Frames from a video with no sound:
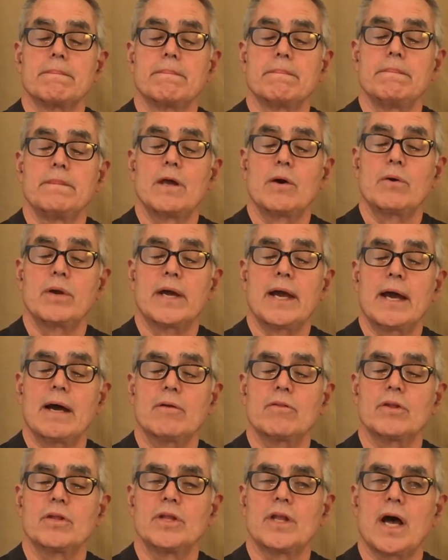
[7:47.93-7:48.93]
Noting how
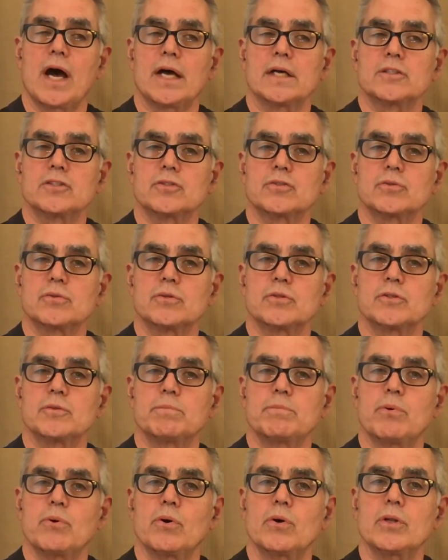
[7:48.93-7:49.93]
the nostrils
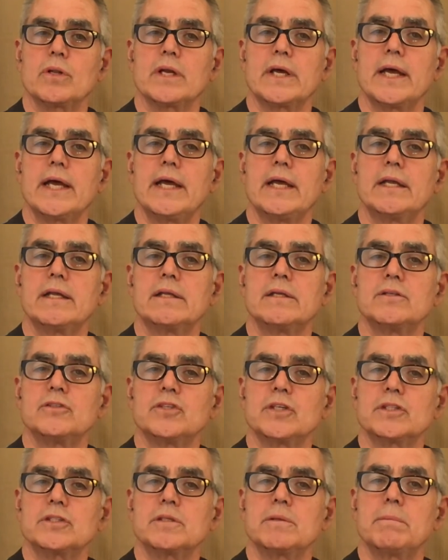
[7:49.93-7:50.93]
pull in
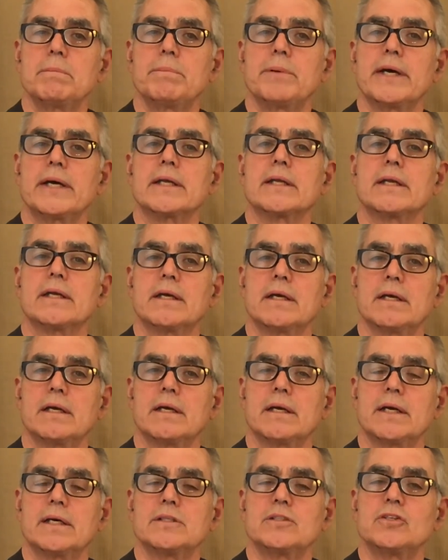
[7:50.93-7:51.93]
just a bit
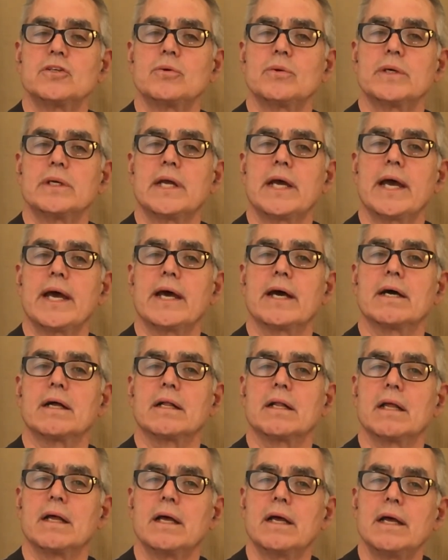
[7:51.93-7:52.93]
as you
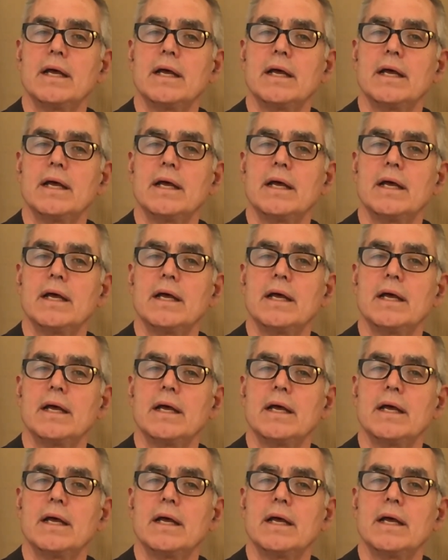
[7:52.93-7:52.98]
inhale